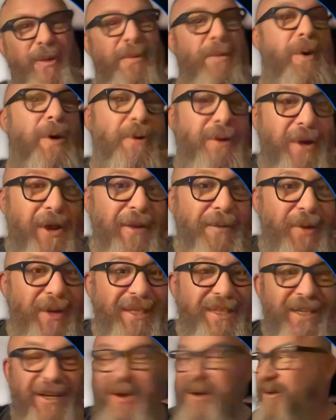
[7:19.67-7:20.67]
won't go
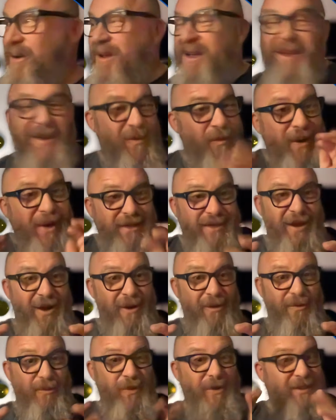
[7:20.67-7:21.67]
into, we
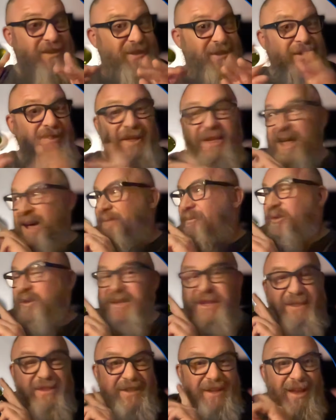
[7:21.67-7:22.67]
don't. We're still left with
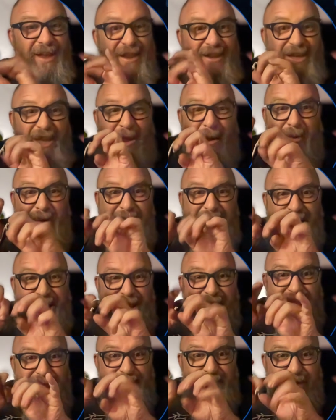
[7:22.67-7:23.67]
this coding
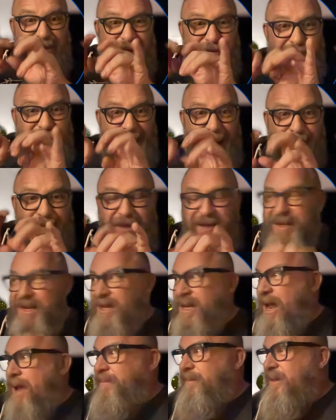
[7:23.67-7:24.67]
and you type
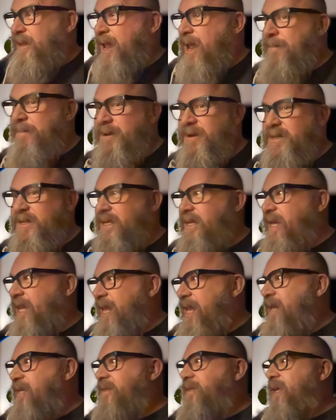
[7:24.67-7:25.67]
the numbers and
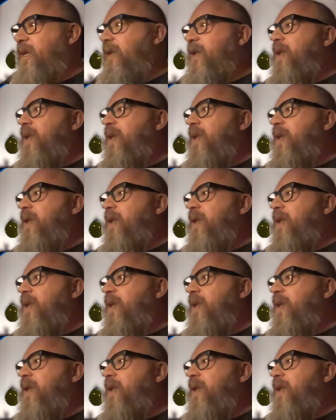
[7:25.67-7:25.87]
keys. Like,